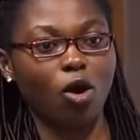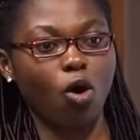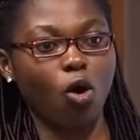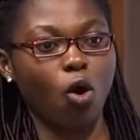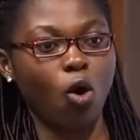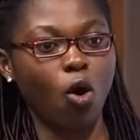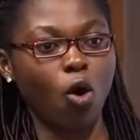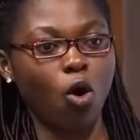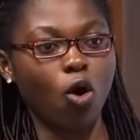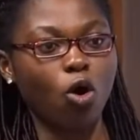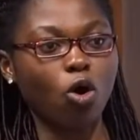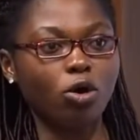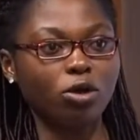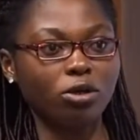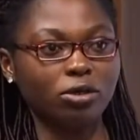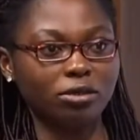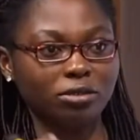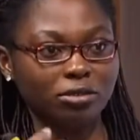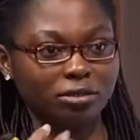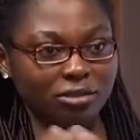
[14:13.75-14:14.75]
or
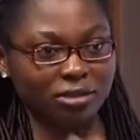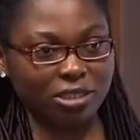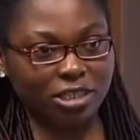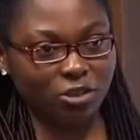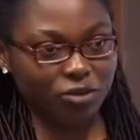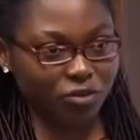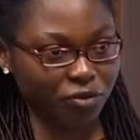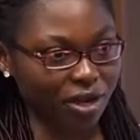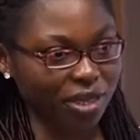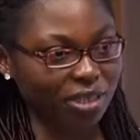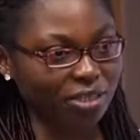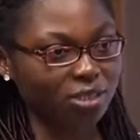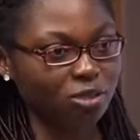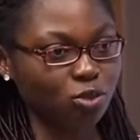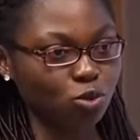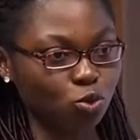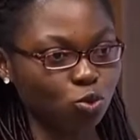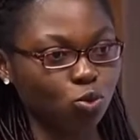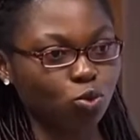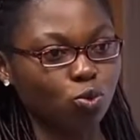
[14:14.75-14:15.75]
disgrace
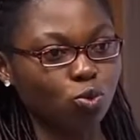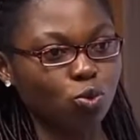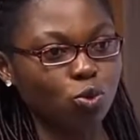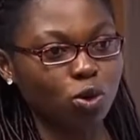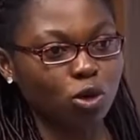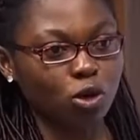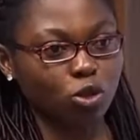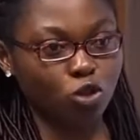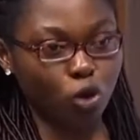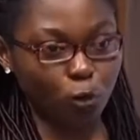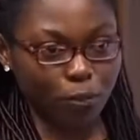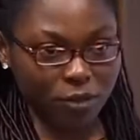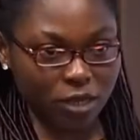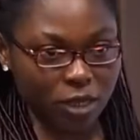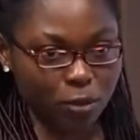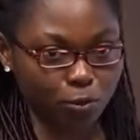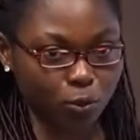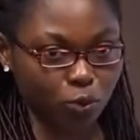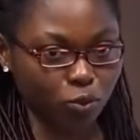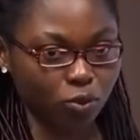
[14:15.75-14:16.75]
to your
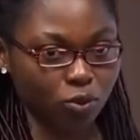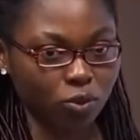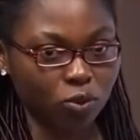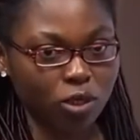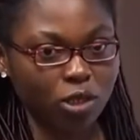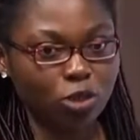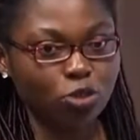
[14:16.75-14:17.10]
people.